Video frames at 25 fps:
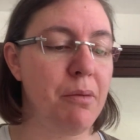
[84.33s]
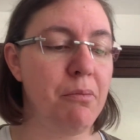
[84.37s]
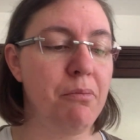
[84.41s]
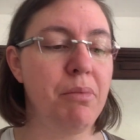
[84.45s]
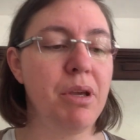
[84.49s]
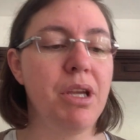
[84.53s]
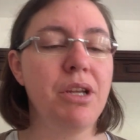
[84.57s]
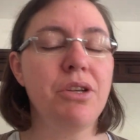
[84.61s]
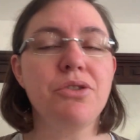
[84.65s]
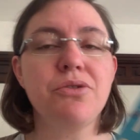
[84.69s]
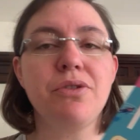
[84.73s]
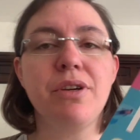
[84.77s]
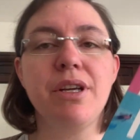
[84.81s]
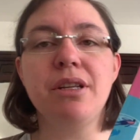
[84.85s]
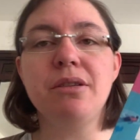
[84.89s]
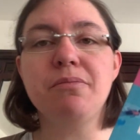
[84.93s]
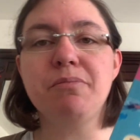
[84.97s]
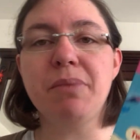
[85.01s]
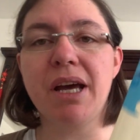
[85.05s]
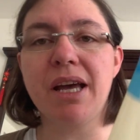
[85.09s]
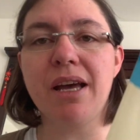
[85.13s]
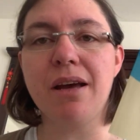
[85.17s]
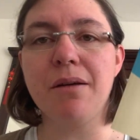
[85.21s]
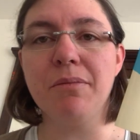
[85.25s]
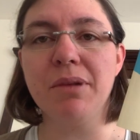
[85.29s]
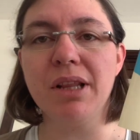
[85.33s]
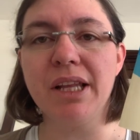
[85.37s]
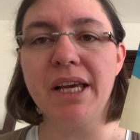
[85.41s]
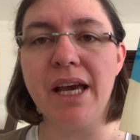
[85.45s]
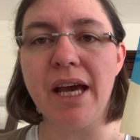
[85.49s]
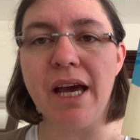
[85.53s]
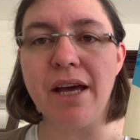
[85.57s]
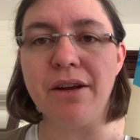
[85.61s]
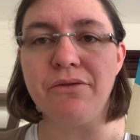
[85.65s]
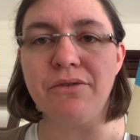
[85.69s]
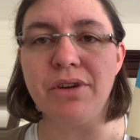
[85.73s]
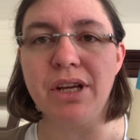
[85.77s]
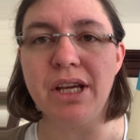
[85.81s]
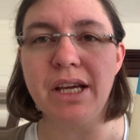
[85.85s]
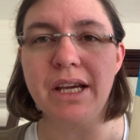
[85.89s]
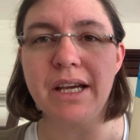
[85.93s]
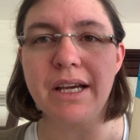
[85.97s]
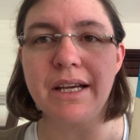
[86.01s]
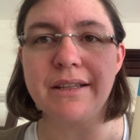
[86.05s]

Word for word: Beach Read by Emily Henry.